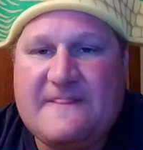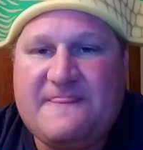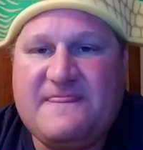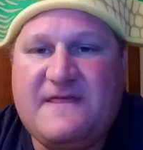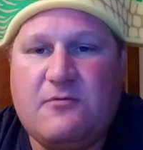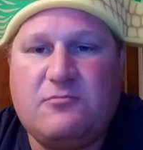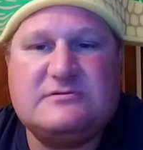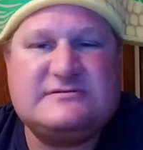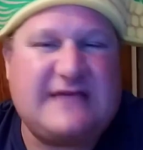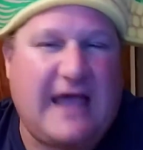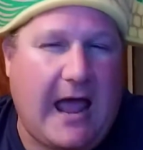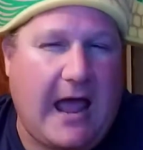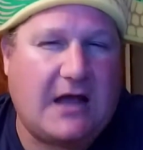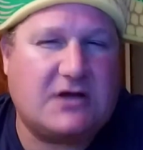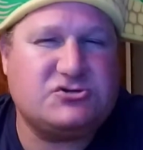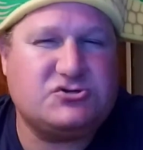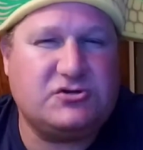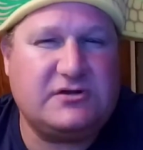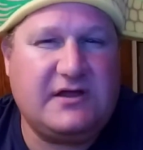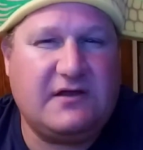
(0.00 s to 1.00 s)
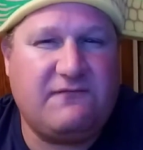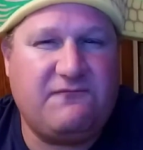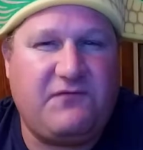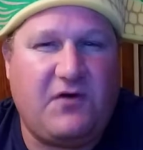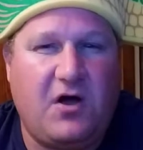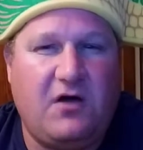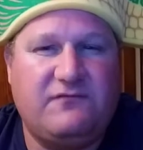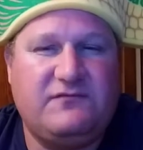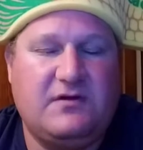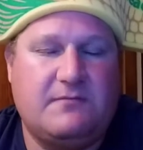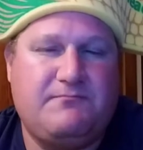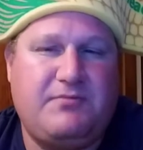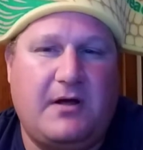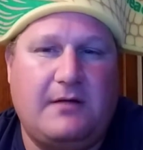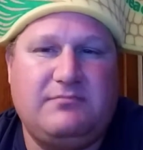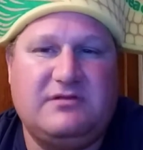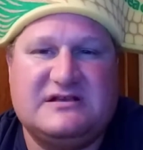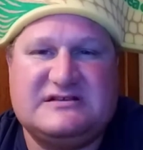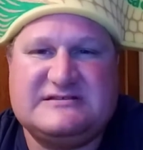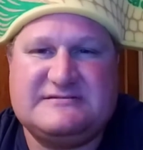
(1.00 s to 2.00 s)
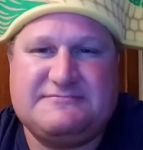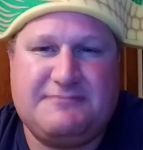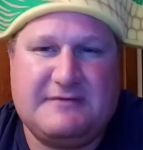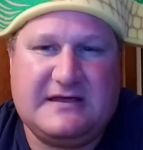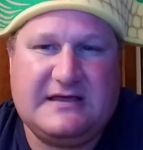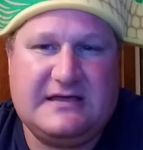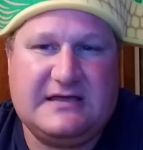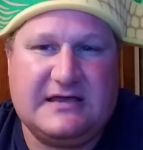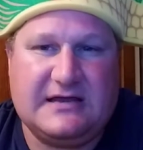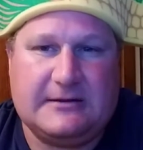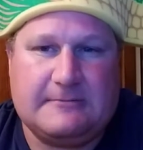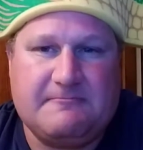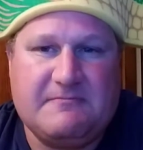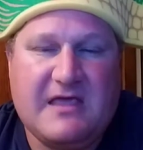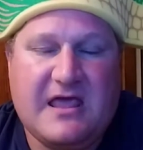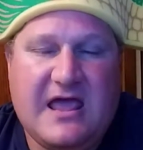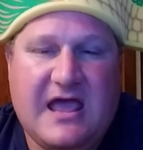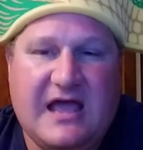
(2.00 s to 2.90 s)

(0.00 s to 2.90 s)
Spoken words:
that was actually involved in public speaking.